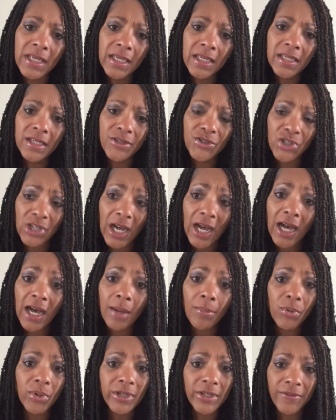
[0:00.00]

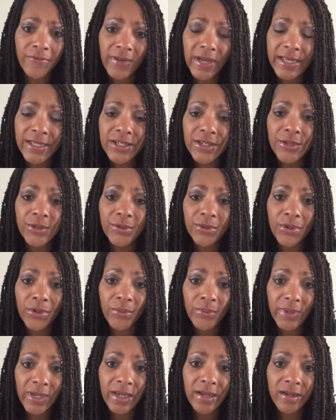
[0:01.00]
job or to find a new
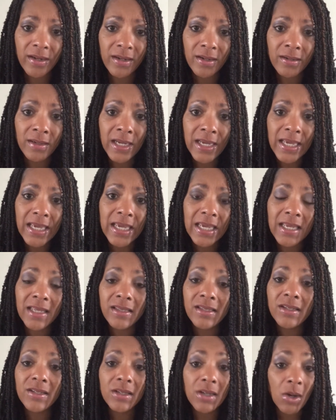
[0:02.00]
career
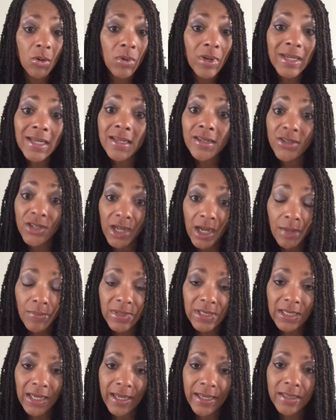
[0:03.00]
is to go on to job
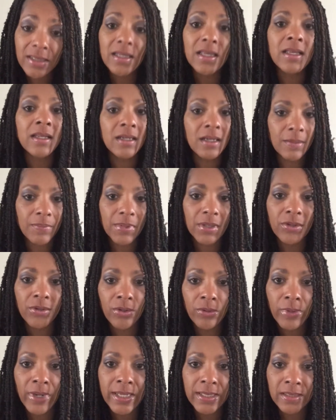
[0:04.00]
sites and upload
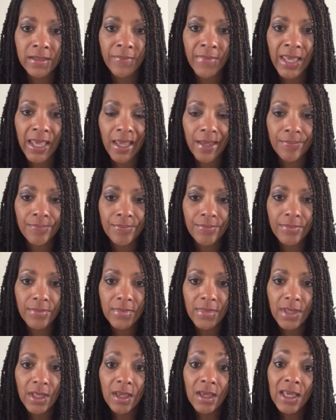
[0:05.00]
a resume.
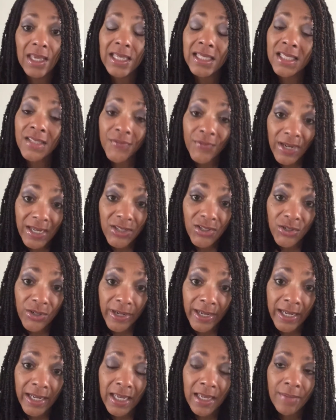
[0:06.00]
It's
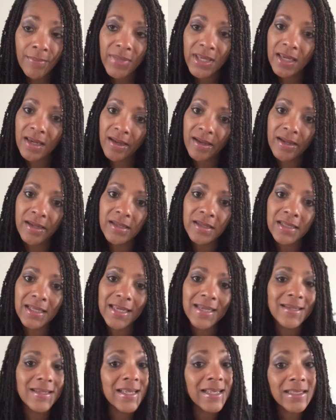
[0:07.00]
frustrating because
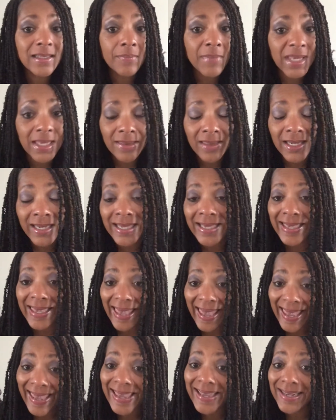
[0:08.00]
it doesn't mean that it
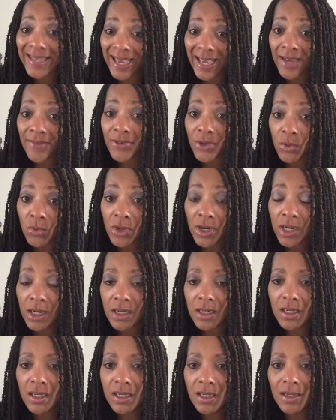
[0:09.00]
can't ever
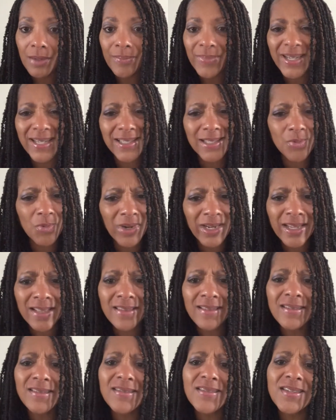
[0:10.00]
work, but it's one of
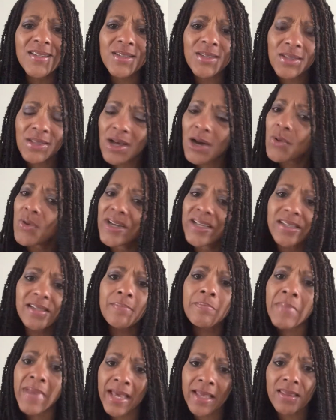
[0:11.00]
the slowest
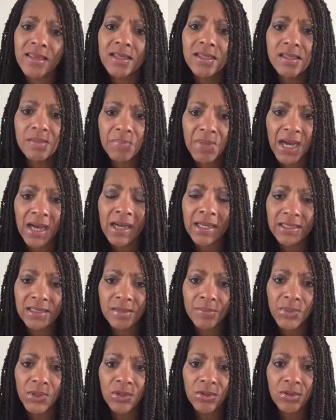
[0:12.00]
methods
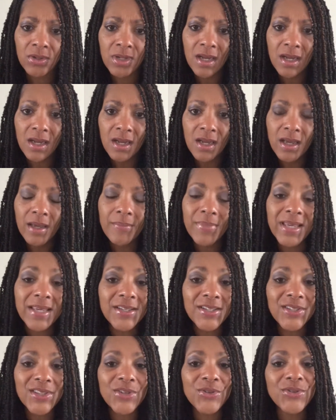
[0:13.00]
possible
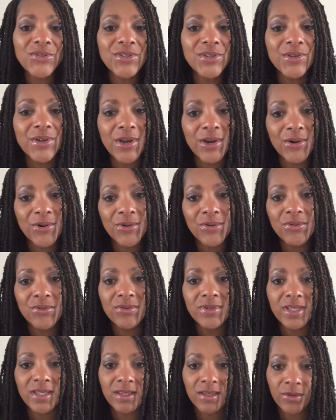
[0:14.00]
because there's
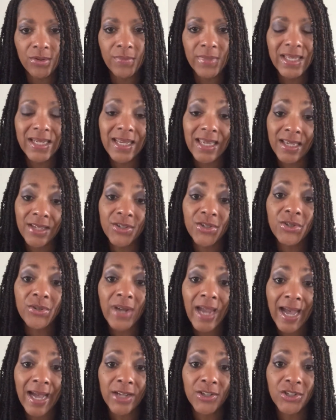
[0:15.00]
no human
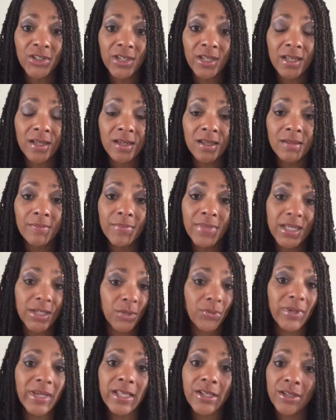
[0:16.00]
interaction
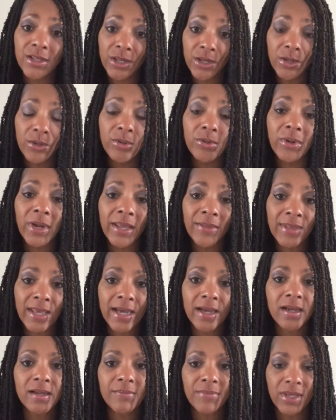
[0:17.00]
between you and
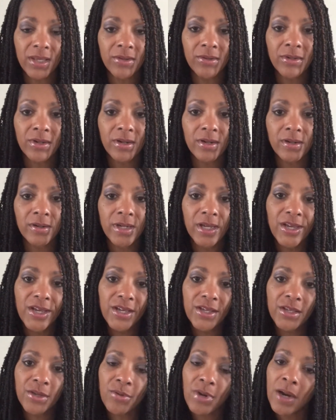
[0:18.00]
that computer.
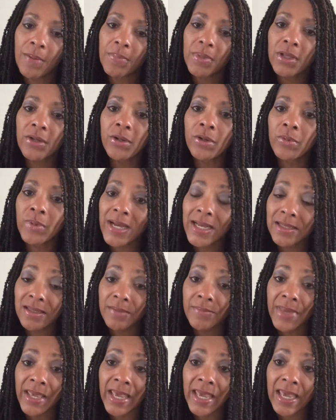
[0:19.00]
You upload a
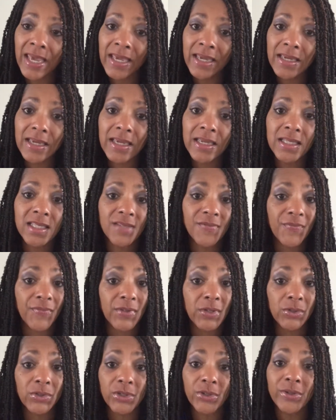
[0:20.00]
resume, it's
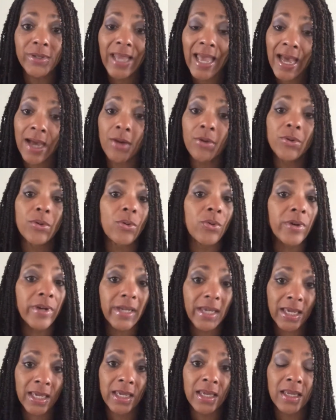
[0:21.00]
filtered out or
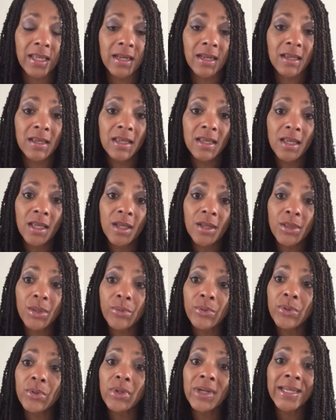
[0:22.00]
in
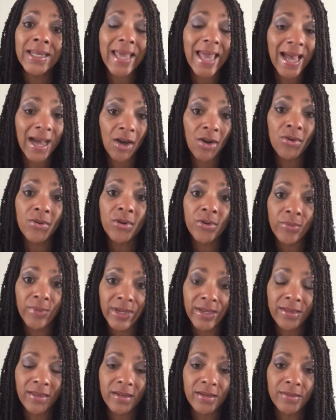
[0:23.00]
through an
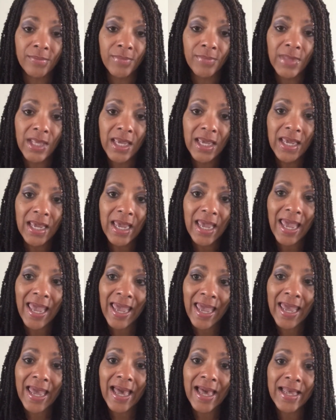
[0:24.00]
algorithm,
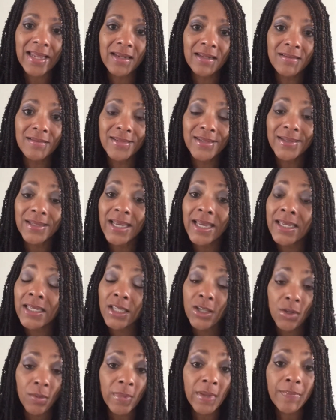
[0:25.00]
and a
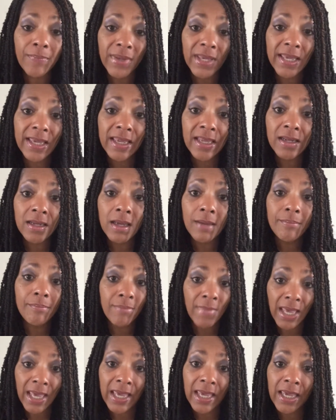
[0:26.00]
human being
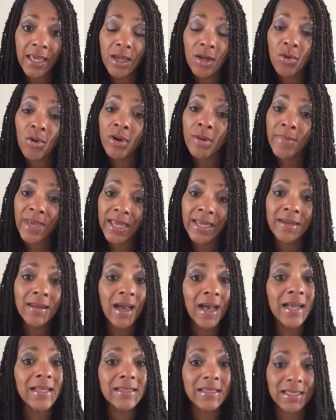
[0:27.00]
may or may
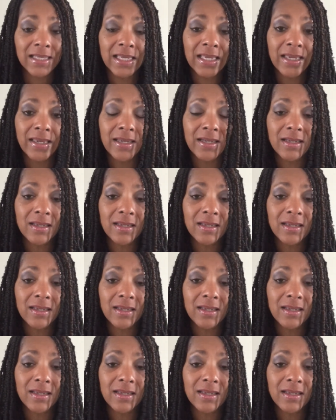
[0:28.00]
not see it.